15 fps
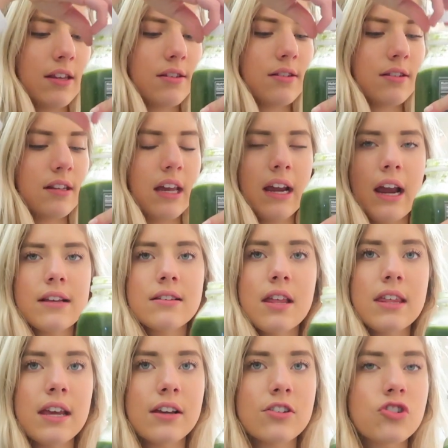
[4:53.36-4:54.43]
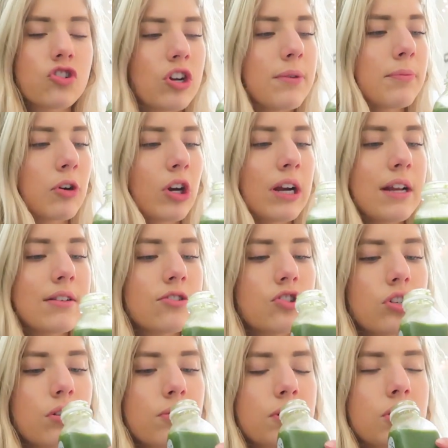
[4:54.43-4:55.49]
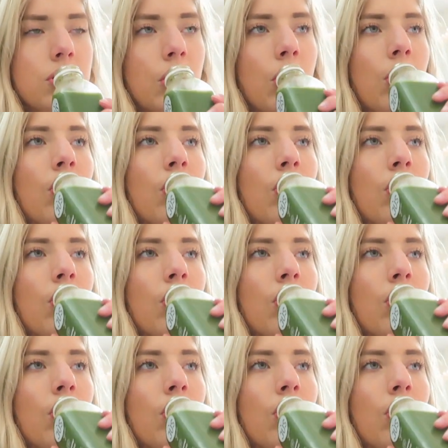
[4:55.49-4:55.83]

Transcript: This is like I said the extreme greens juice.